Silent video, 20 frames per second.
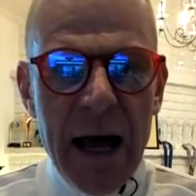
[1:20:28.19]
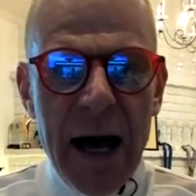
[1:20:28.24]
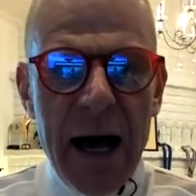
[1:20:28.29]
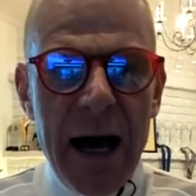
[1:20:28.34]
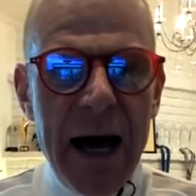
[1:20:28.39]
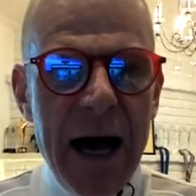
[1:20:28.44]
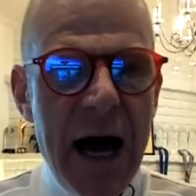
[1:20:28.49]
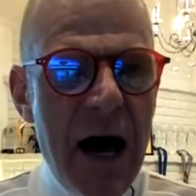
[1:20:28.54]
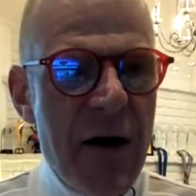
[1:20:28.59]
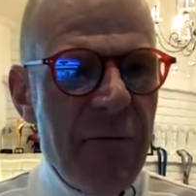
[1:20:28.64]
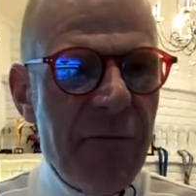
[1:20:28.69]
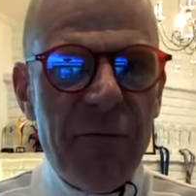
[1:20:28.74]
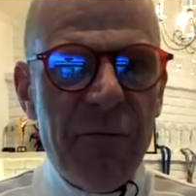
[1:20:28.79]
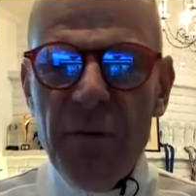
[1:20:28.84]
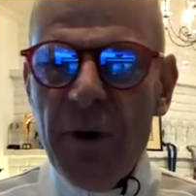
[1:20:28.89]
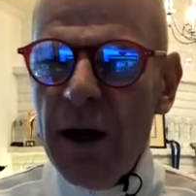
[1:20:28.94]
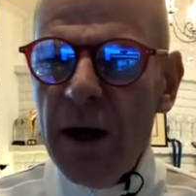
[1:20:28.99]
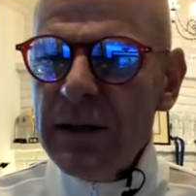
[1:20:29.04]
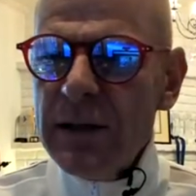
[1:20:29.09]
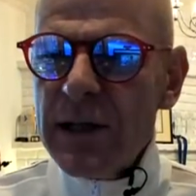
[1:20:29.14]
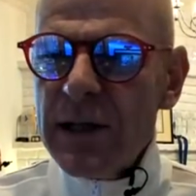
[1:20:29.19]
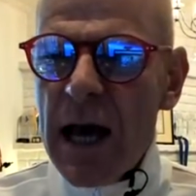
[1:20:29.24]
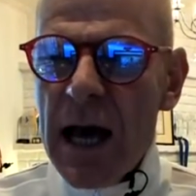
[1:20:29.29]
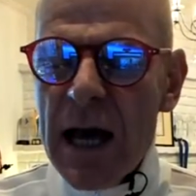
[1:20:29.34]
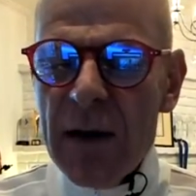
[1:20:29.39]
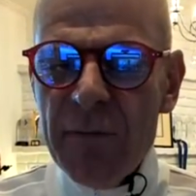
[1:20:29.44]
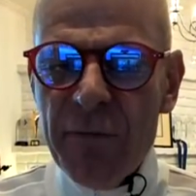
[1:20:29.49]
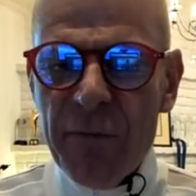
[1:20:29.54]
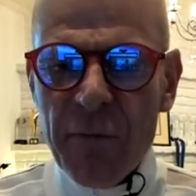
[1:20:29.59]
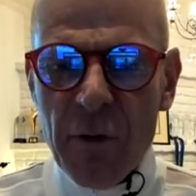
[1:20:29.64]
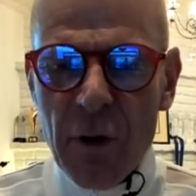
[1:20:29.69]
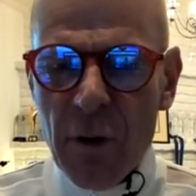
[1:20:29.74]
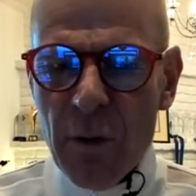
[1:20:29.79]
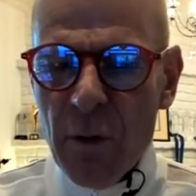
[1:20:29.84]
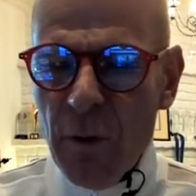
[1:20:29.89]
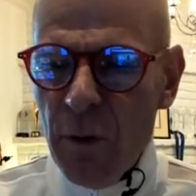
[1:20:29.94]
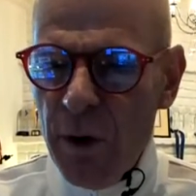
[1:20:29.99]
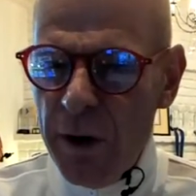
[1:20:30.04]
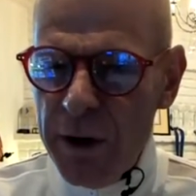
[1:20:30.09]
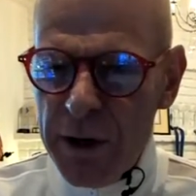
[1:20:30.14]
I have time
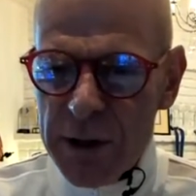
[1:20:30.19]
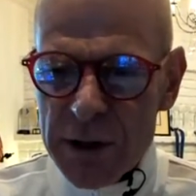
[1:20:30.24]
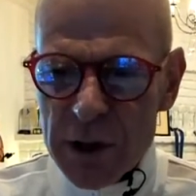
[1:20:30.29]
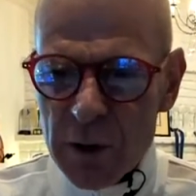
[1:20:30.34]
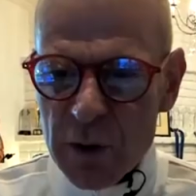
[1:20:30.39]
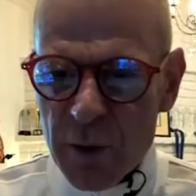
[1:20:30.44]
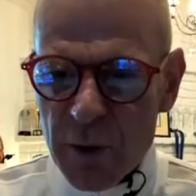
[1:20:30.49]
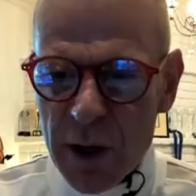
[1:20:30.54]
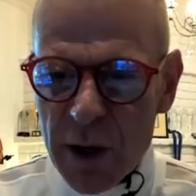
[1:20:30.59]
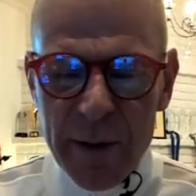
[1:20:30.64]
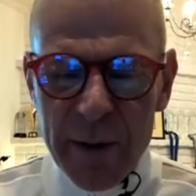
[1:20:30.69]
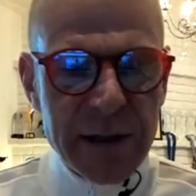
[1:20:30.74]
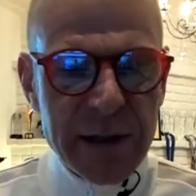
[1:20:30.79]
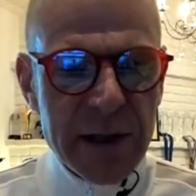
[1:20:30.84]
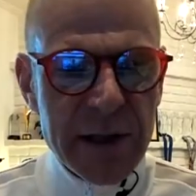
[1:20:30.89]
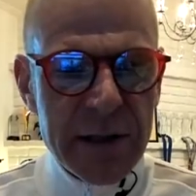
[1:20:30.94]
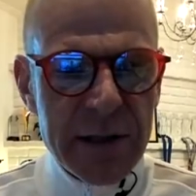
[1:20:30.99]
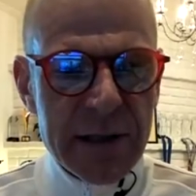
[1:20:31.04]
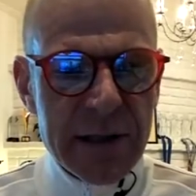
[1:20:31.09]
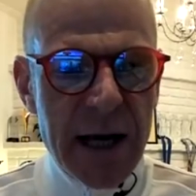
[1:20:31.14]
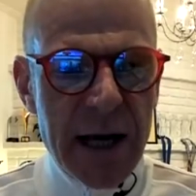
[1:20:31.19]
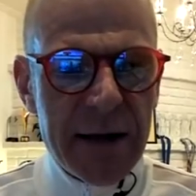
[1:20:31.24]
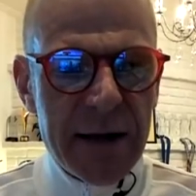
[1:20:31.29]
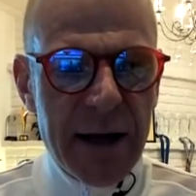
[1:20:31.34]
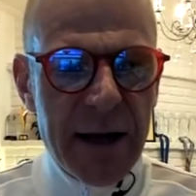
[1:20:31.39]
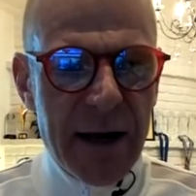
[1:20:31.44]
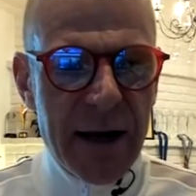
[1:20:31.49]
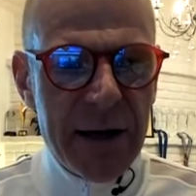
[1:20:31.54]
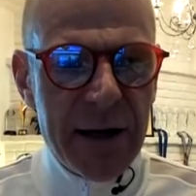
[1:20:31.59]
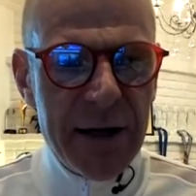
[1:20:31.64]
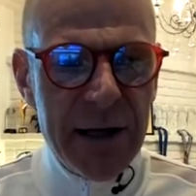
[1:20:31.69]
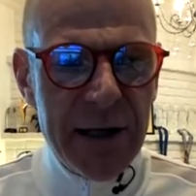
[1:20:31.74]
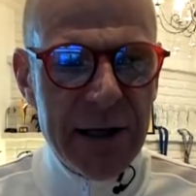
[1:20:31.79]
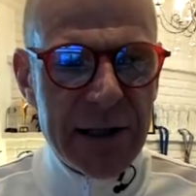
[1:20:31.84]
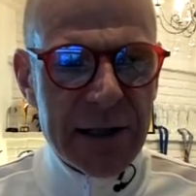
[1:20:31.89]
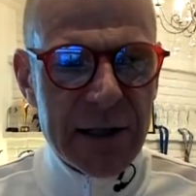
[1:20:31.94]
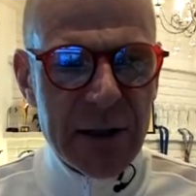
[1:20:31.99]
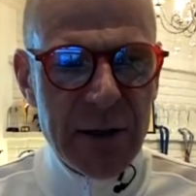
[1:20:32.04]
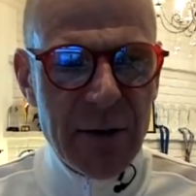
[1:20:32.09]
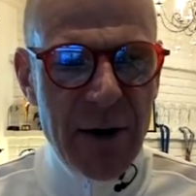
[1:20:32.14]
for one or two more questions, and then I
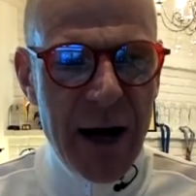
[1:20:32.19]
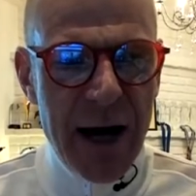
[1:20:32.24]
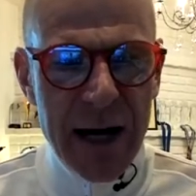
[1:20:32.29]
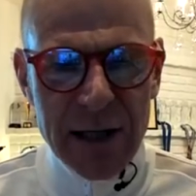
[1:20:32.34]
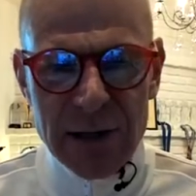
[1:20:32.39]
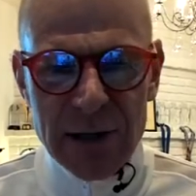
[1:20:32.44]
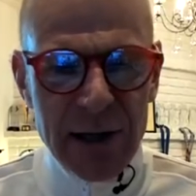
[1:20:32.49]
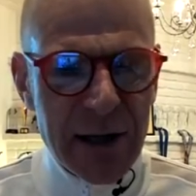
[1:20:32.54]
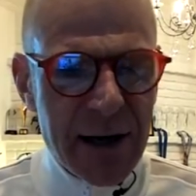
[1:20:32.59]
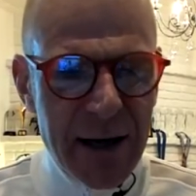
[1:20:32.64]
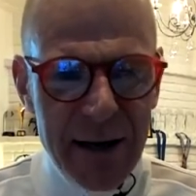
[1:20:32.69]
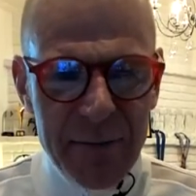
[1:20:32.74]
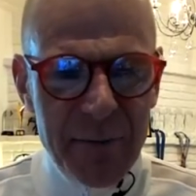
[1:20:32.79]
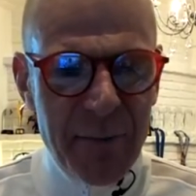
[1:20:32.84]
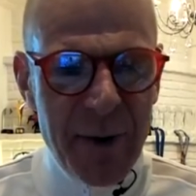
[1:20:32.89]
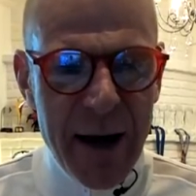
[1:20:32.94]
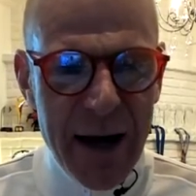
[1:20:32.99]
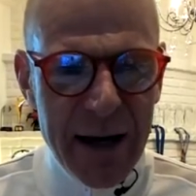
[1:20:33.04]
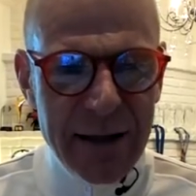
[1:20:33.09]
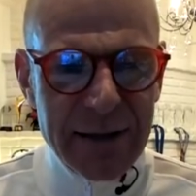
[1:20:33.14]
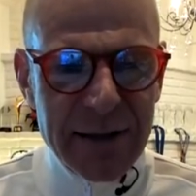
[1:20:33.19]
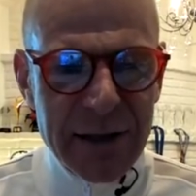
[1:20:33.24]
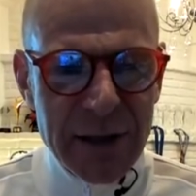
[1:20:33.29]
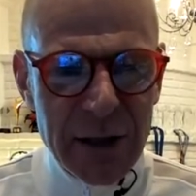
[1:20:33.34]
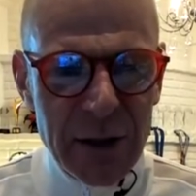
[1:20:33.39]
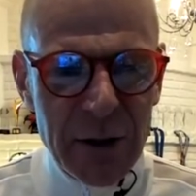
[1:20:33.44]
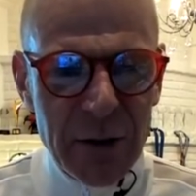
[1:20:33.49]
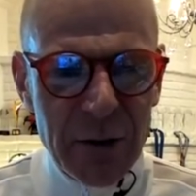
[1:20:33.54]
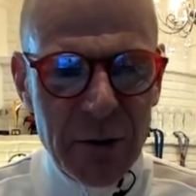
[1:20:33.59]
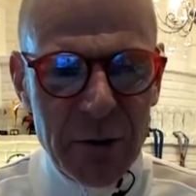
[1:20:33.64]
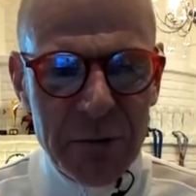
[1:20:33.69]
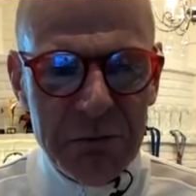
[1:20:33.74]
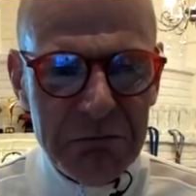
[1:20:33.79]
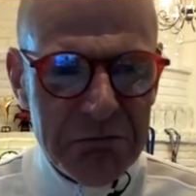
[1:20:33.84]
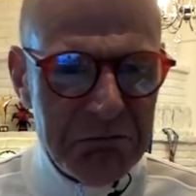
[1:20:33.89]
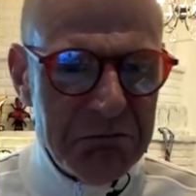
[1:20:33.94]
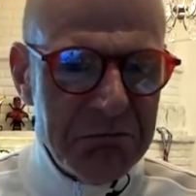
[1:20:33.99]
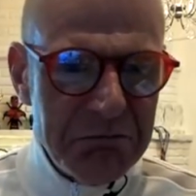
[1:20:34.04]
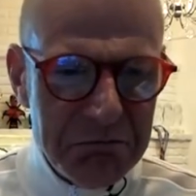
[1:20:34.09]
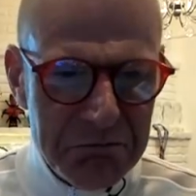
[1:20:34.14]
need to actually get back to
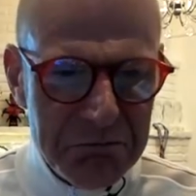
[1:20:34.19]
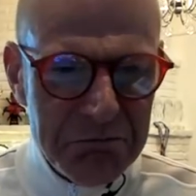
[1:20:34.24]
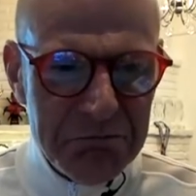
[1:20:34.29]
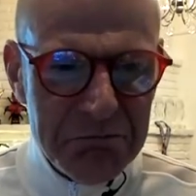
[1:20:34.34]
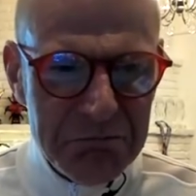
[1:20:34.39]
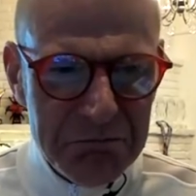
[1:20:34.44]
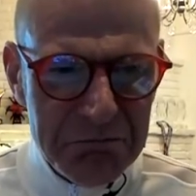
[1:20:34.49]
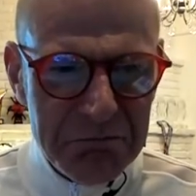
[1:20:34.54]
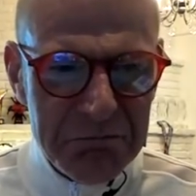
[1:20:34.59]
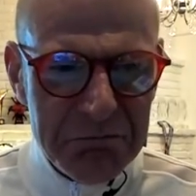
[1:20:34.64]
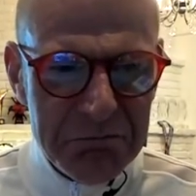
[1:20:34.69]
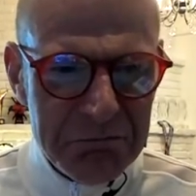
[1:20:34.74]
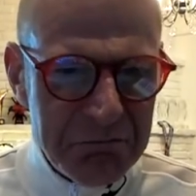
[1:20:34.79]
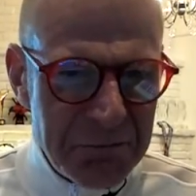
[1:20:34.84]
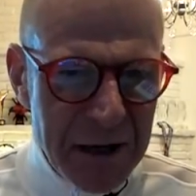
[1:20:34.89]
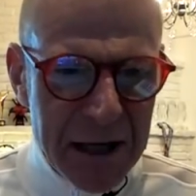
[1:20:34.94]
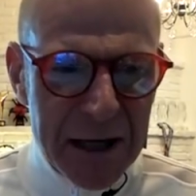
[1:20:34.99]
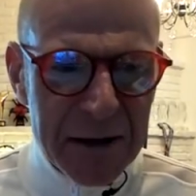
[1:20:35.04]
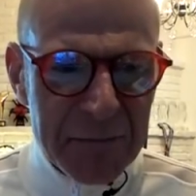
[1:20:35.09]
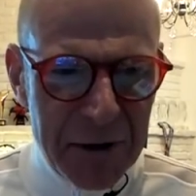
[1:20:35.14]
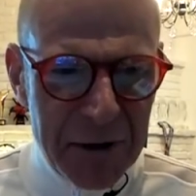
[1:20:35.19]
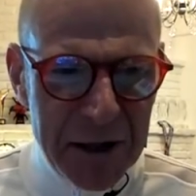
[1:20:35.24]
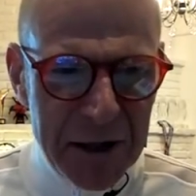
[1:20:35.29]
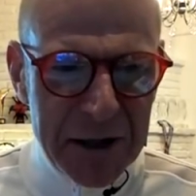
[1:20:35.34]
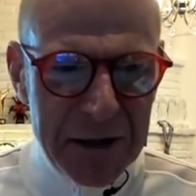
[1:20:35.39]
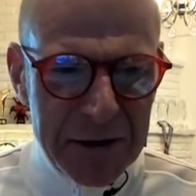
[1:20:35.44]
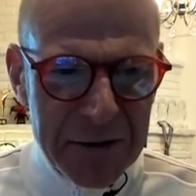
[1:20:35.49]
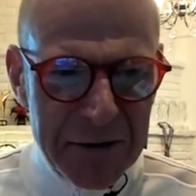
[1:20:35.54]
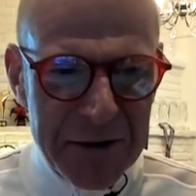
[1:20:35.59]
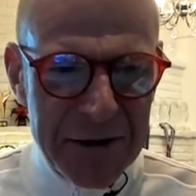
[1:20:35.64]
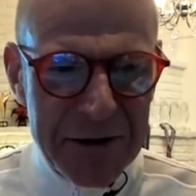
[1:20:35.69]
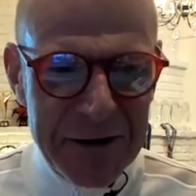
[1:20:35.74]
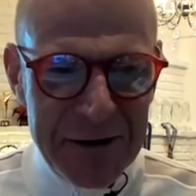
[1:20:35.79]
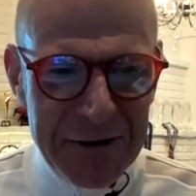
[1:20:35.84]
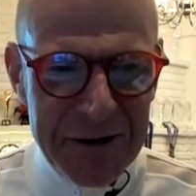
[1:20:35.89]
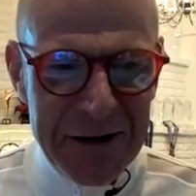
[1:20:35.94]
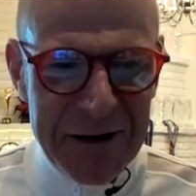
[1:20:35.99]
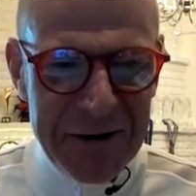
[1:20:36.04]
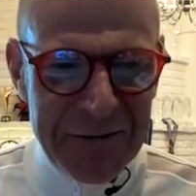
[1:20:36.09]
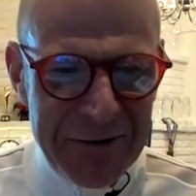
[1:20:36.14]
making money.
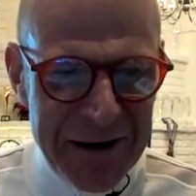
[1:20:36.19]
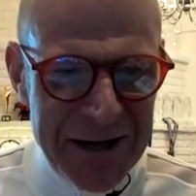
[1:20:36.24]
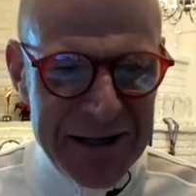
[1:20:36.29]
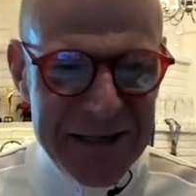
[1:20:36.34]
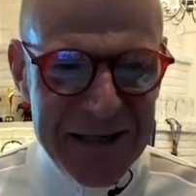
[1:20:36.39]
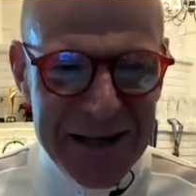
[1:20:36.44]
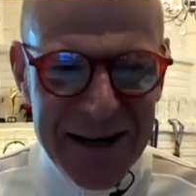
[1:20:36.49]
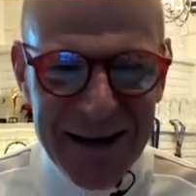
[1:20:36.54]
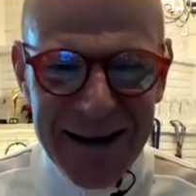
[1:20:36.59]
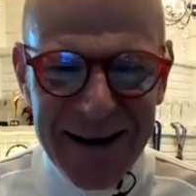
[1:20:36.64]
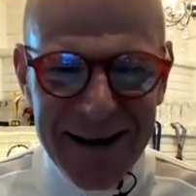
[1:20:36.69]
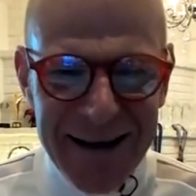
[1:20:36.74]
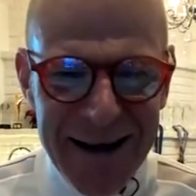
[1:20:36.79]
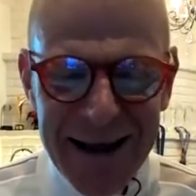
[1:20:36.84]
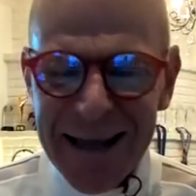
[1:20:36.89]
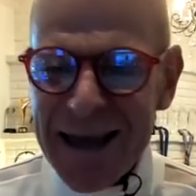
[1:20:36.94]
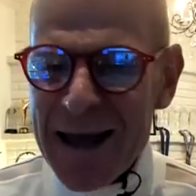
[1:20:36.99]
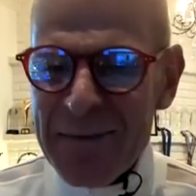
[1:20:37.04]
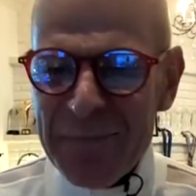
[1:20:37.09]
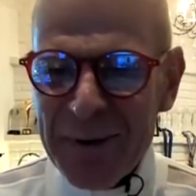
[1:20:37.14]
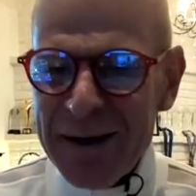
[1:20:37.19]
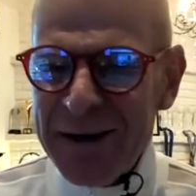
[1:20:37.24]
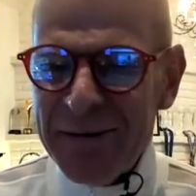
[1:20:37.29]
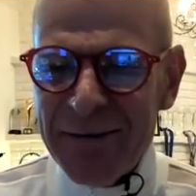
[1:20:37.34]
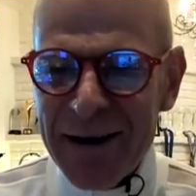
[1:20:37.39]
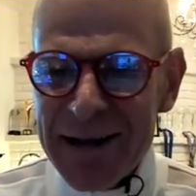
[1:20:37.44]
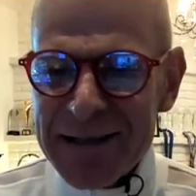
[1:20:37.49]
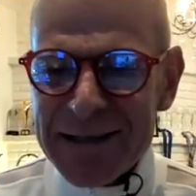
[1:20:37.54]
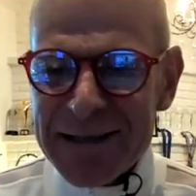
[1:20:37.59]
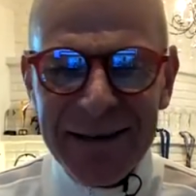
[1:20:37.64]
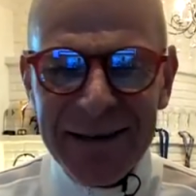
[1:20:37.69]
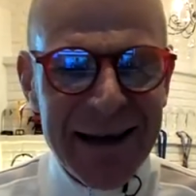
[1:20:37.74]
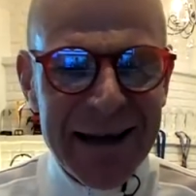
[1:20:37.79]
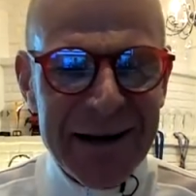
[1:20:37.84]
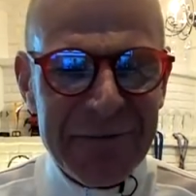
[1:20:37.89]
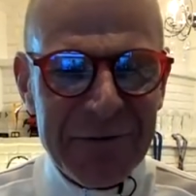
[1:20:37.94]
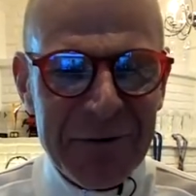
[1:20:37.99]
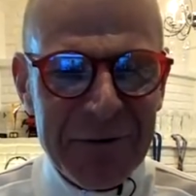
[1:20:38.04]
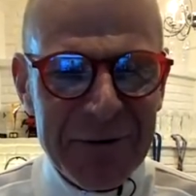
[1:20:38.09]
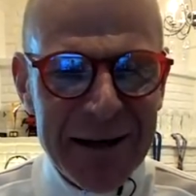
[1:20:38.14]
Otherwise, I can't pay the rent at the
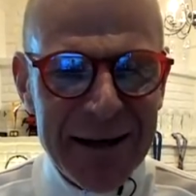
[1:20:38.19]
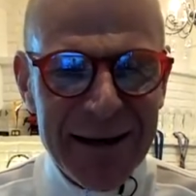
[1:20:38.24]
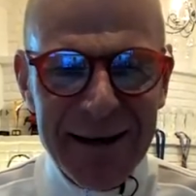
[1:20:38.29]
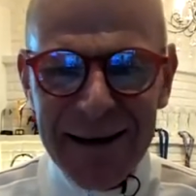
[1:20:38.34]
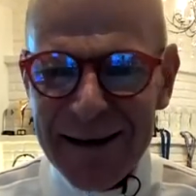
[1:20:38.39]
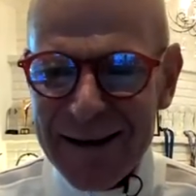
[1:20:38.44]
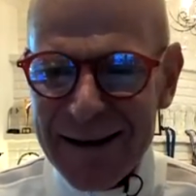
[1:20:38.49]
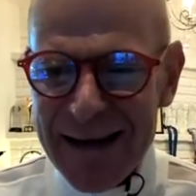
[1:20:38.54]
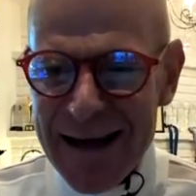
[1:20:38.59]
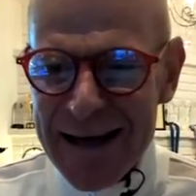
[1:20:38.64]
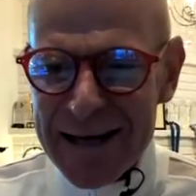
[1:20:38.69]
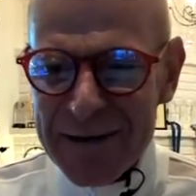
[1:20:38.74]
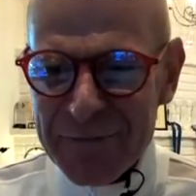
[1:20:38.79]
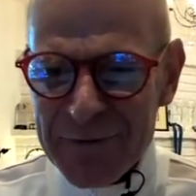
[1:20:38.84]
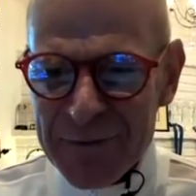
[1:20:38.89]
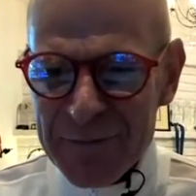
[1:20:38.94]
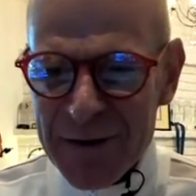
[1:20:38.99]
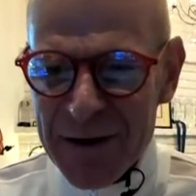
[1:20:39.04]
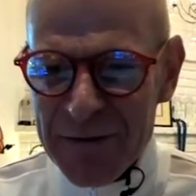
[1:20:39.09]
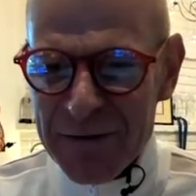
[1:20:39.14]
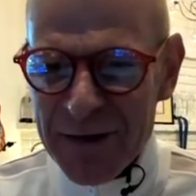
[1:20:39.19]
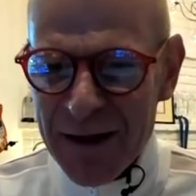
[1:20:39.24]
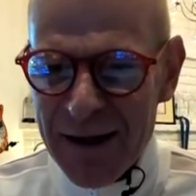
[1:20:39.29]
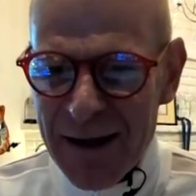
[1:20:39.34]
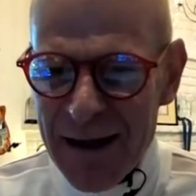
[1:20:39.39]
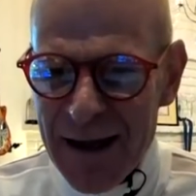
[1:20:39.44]
end of the week, end of the month.